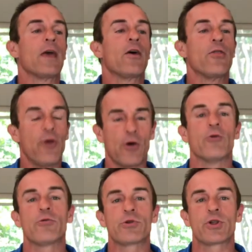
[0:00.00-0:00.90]

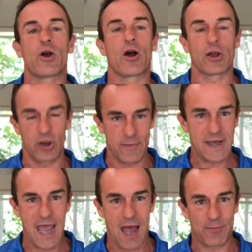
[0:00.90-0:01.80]
those are going to be
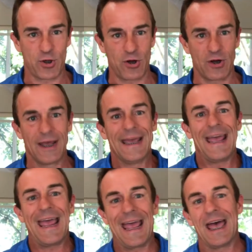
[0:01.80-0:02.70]
captured,
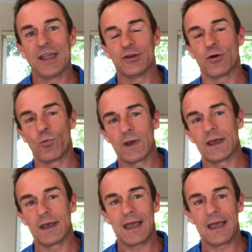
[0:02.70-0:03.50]
and we